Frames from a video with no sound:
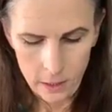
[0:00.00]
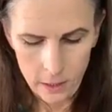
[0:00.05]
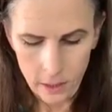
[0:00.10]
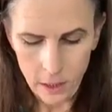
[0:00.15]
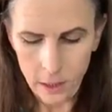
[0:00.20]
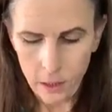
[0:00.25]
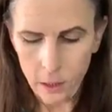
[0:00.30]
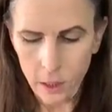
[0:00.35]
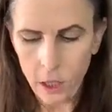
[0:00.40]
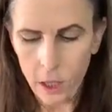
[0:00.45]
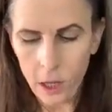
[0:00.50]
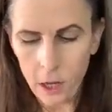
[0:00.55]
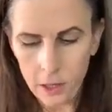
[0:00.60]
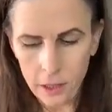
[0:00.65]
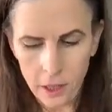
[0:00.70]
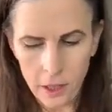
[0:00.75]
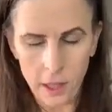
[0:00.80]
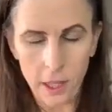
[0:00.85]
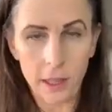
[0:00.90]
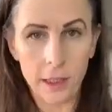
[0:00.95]
the
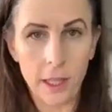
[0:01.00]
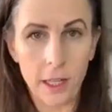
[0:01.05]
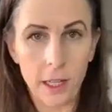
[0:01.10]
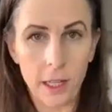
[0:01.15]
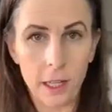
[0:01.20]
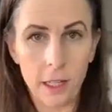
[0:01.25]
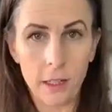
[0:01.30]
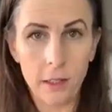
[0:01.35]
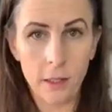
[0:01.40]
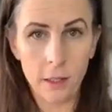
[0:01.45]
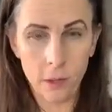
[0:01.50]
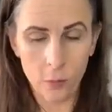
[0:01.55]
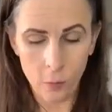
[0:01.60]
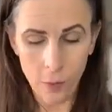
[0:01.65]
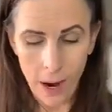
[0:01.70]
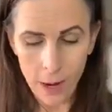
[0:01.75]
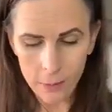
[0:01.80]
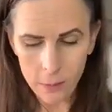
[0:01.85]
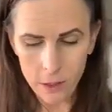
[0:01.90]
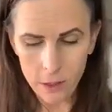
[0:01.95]
cloth that they
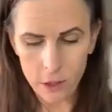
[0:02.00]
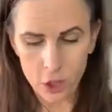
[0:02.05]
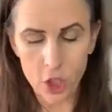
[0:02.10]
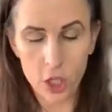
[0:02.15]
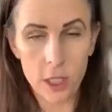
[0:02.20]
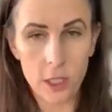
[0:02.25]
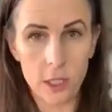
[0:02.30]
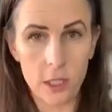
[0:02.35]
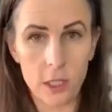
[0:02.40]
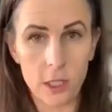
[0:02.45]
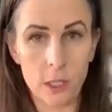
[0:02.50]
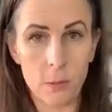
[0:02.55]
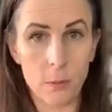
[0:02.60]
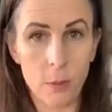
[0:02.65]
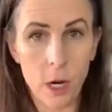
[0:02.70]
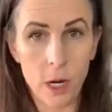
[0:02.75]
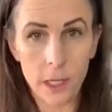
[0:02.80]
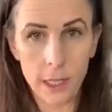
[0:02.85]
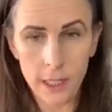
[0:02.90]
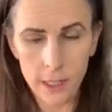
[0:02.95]
wrapped Jesus's
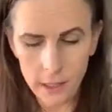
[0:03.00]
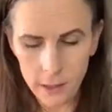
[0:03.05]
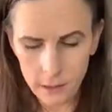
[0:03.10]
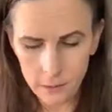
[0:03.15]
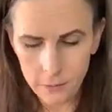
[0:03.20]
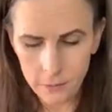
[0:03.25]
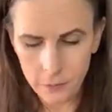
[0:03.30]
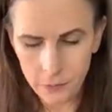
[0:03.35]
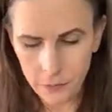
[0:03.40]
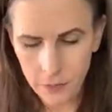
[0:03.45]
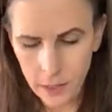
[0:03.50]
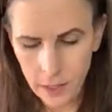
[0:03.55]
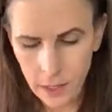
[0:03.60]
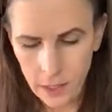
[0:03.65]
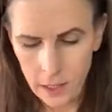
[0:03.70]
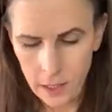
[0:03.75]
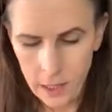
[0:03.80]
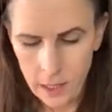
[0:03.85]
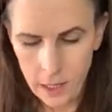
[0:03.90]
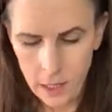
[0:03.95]
body in
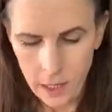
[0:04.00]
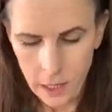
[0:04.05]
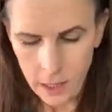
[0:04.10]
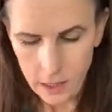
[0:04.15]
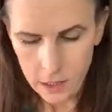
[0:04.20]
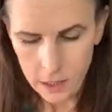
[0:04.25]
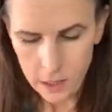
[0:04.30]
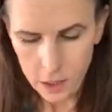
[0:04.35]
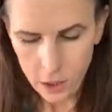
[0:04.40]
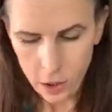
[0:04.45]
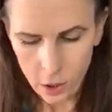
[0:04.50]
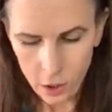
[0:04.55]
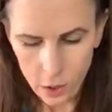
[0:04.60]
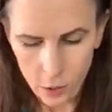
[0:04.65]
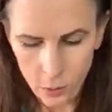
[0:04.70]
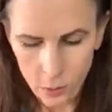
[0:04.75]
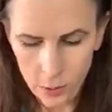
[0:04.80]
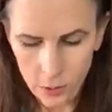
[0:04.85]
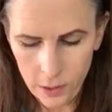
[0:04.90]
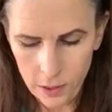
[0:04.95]
and
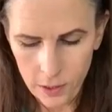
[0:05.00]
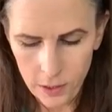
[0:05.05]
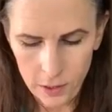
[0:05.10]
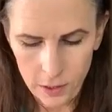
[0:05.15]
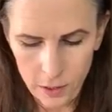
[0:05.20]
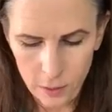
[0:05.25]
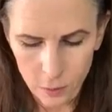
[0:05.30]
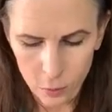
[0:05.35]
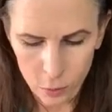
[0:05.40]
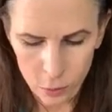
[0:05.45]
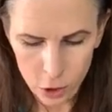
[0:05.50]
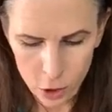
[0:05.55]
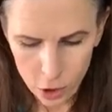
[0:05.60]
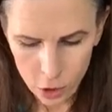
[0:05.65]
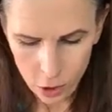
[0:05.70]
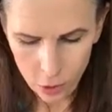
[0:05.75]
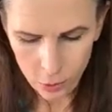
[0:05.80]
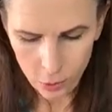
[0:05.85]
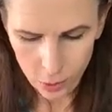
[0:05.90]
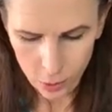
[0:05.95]
so we'll
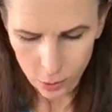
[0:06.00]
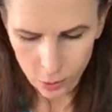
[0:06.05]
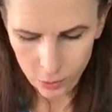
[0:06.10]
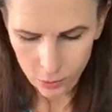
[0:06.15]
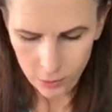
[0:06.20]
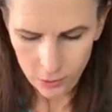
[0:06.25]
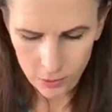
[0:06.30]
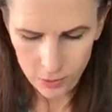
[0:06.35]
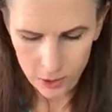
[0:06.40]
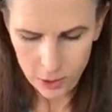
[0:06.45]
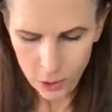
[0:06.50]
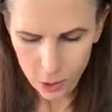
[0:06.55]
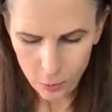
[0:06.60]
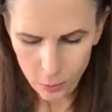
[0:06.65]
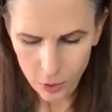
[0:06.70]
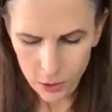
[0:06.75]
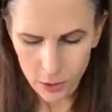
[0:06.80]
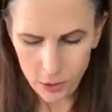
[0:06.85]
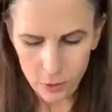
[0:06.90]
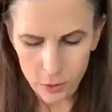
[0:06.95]
show you,
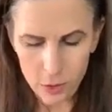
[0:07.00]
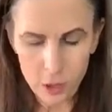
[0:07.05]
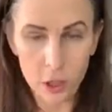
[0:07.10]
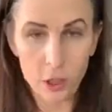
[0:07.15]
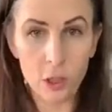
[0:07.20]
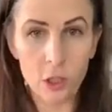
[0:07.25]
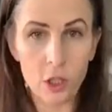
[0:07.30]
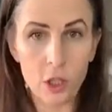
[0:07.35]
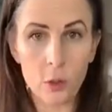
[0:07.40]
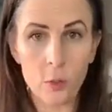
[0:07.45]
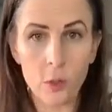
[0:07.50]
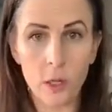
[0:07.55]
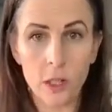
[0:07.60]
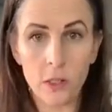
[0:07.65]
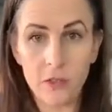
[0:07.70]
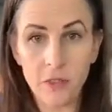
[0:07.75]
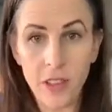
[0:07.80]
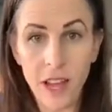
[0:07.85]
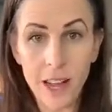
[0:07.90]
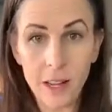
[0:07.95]
super cute. So you just wanna
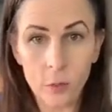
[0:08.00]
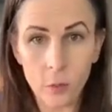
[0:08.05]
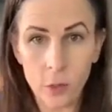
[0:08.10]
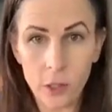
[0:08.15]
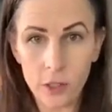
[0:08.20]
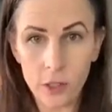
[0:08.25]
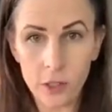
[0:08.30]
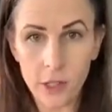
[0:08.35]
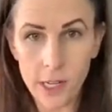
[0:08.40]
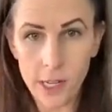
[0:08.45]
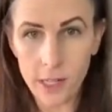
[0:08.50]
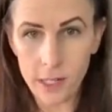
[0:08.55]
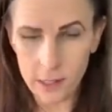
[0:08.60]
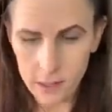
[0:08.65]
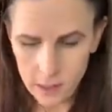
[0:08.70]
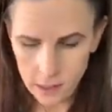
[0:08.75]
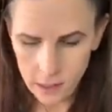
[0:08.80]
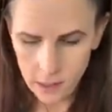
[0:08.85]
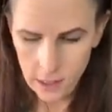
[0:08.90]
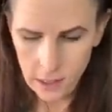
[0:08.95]
flatten with your
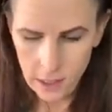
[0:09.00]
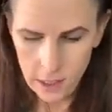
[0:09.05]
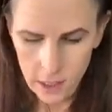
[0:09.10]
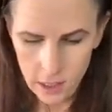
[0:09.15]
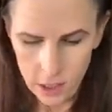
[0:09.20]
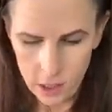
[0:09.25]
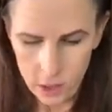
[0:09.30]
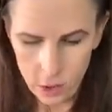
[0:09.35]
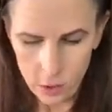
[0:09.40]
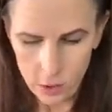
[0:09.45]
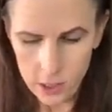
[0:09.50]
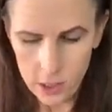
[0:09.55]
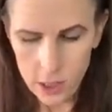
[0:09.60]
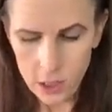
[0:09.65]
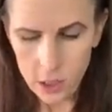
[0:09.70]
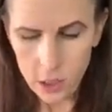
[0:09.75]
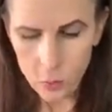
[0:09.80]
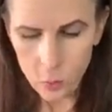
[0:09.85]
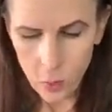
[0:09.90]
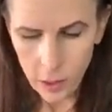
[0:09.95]
hand. You can
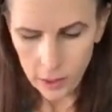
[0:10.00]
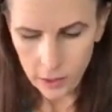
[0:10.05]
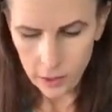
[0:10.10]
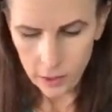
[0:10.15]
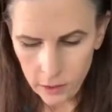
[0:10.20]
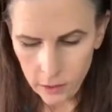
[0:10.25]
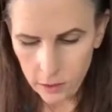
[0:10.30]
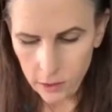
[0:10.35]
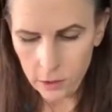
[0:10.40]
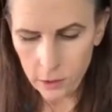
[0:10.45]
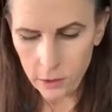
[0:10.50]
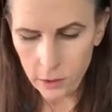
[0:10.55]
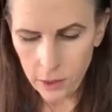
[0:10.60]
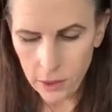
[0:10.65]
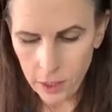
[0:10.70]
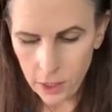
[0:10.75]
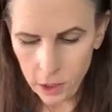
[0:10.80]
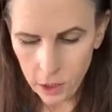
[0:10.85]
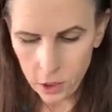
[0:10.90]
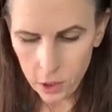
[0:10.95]
see you want a little
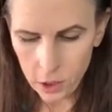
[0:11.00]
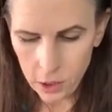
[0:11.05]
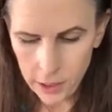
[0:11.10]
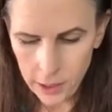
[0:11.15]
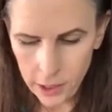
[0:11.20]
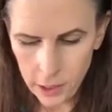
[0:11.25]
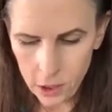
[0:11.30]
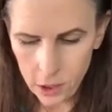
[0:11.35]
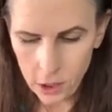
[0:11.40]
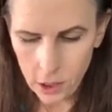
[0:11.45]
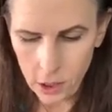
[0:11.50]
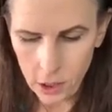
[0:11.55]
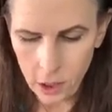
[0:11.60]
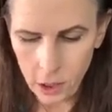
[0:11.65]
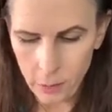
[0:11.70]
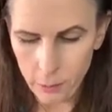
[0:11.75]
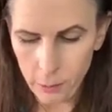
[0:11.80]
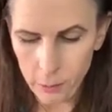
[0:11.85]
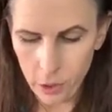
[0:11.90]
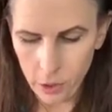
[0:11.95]
thicker here in
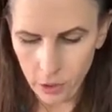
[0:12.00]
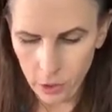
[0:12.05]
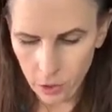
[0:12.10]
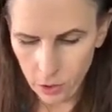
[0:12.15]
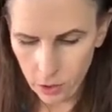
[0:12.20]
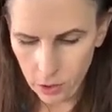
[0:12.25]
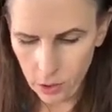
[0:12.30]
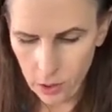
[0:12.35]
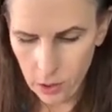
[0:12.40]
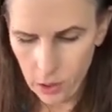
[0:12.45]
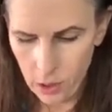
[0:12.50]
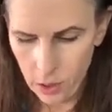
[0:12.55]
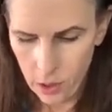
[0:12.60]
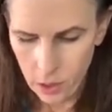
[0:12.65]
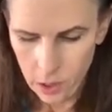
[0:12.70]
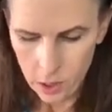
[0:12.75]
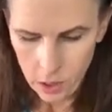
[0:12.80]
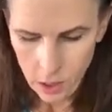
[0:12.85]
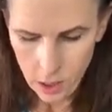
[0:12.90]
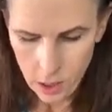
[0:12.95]
the middle
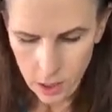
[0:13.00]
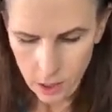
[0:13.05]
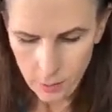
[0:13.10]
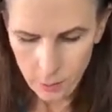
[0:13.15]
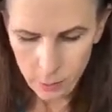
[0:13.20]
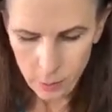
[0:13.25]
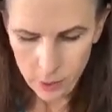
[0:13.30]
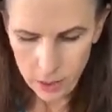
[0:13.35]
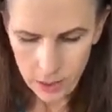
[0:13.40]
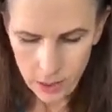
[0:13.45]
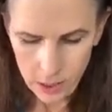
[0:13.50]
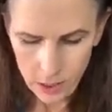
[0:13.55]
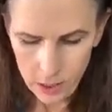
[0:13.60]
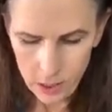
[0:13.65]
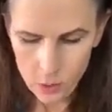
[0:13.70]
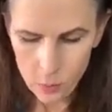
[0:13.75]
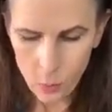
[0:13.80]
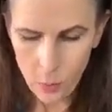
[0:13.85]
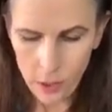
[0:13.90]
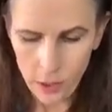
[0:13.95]
um,
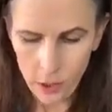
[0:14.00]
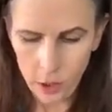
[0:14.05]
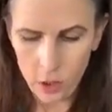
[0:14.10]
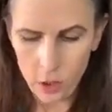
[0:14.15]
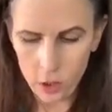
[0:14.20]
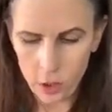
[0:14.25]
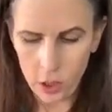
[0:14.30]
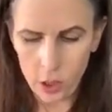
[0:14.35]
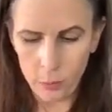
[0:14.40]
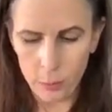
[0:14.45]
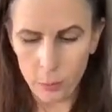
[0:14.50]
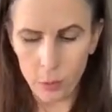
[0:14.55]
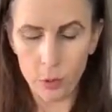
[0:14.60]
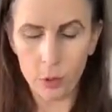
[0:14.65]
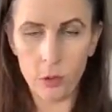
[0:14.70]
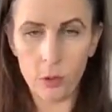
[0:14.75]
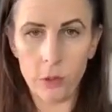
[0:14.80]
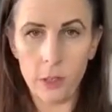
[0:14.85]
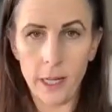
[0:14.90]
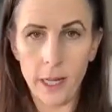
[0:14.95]
because when you're gonna
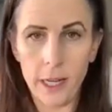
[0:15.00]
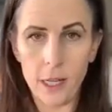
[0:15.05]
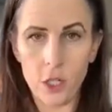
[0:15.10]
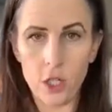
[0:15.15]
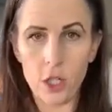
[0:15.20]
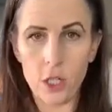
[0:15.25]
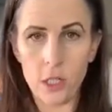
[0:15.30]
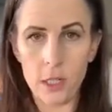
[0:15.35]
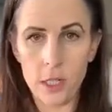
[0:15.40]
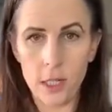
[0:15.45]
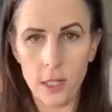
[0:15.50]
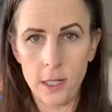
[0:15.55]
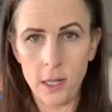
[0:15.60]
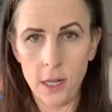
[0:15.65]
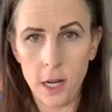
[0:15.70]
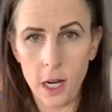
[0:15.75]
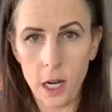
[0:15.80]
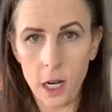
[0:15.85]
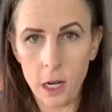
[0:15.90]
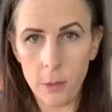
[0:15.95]
pull the edges
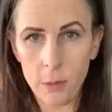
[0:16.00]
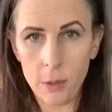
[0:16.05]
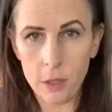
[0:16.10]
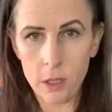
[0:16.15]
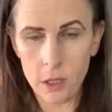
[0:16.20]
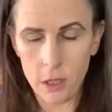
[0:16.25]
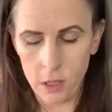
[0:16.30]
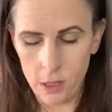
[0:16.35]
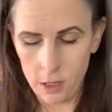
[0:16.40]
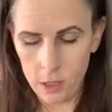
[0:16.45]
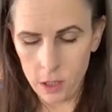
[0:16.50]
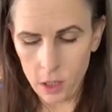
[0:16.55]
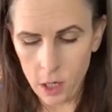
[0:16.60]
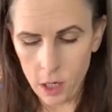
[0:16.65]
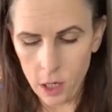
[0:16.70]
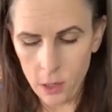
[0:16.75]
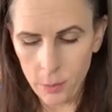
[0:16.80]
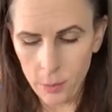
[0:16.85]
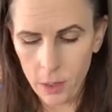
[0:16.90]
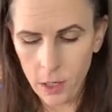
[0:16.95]
up to the
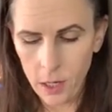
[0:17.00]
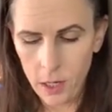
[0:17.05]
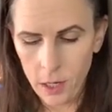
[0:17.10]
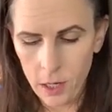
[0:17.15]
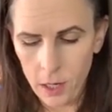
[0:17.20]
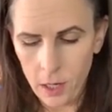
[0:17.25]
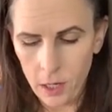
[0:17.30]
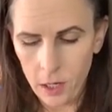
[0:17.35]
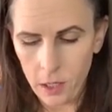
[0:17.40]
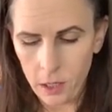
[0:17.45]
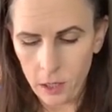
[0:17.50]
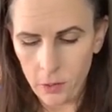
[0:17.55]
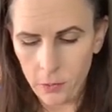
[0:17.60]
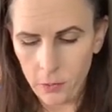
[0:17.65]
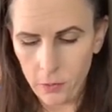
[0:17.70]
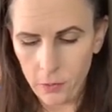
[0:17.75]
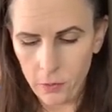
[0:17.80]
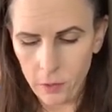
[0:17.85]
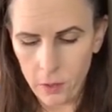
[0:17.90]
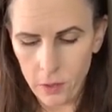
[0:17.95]
top and if
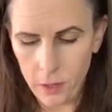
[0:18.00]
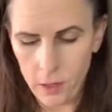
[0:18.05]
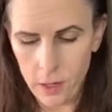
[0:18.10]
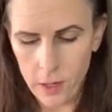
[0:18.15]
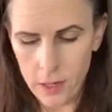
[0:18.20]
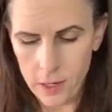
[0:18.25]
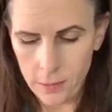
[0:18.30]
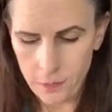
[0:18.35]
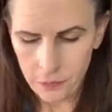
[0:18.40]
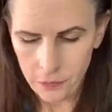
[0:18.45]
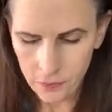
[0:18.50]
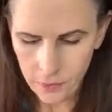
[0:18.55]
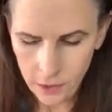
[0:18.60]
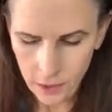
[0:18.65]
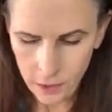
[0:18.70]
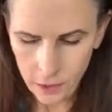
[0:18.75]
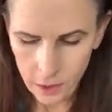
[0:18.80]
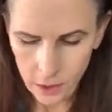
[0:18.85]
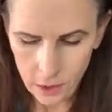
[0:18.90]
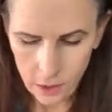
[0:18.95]
um,
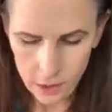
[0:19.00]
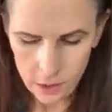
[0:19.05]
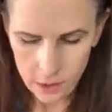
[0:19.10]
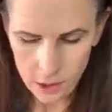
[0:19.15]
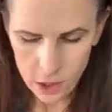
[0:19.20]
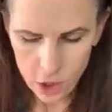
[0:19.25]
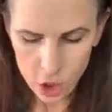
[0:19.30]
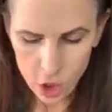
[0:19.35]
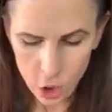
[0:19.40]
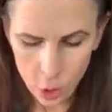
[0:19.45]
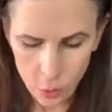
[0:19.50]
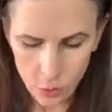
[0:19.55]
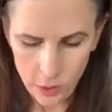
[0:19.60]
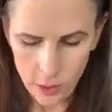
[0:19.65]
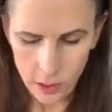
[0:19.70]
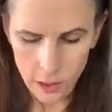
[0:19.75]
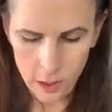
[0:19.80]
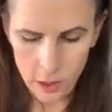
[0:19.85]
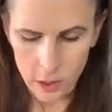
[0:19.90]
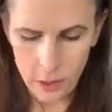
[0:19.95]
it's too
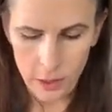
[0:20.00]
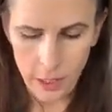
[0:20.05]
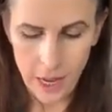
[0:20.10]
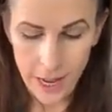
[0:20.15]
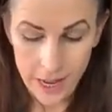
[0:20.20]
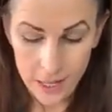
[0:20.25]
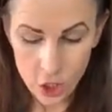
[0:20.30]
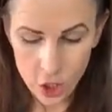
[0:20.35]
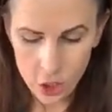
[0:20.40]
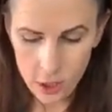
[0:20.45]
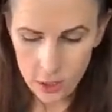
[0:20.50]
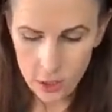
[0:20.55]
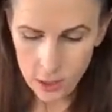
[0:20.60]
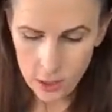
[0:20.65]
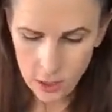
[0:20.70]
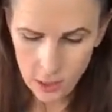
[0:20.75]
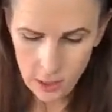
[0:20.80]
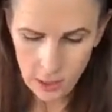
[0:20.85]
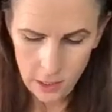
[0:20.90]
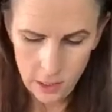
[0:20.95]
thick on the edges,
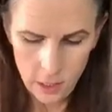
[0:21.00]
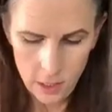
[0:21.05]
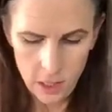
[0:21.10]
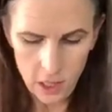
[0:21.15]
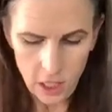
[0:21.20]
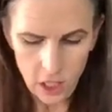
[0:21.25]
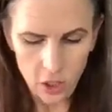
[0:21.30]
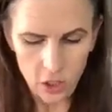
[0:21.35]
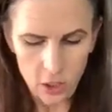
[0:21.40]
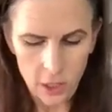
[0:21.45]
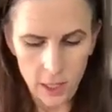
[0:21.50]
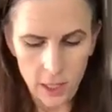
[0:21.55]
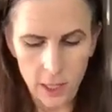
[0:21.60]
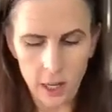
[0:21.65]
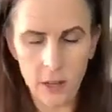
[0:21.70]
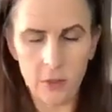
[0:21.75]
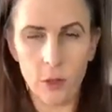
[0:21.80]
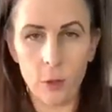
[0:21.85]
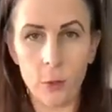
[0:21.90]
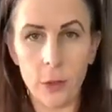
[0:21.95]
then you're gonna
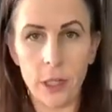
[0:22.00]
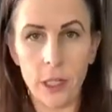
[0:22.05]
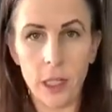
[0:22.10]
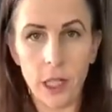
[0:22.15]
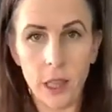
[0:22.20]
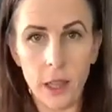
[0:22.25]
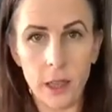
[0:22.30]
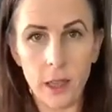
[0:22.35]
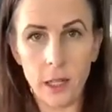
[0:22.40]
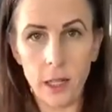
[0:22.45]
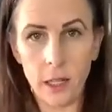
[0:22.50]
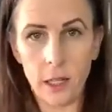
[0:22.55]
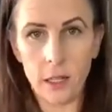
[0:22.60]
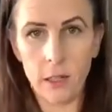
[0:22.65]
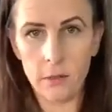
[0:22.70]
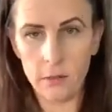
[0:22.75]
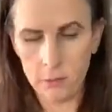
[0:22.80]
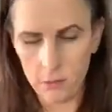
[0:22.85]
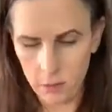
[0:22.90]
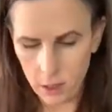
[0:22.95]
have a really thick
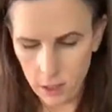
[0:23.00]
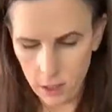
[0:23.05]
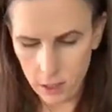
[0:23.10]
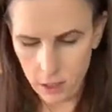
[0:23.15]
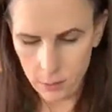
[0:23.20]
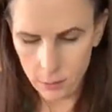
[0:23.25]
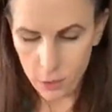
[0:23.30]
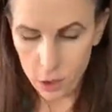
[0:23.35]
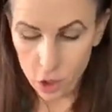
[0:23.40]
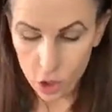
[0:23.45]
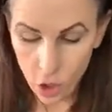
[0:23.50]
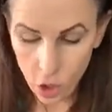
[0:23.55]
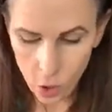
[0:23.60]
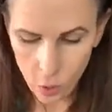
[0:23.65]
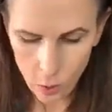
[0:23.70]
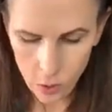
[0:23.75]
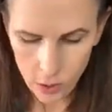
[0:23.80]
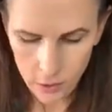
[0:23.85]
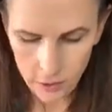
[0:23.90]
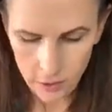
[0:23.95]
um,
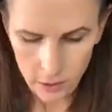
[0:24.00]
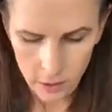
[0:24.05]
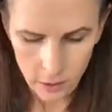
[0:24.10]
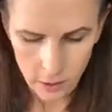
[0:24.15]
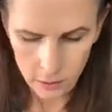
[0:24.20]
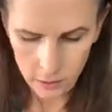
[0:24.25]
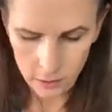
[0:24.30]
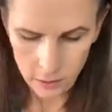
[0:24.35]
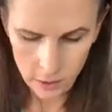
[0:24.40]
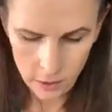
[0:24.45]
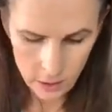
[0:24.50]
dough on the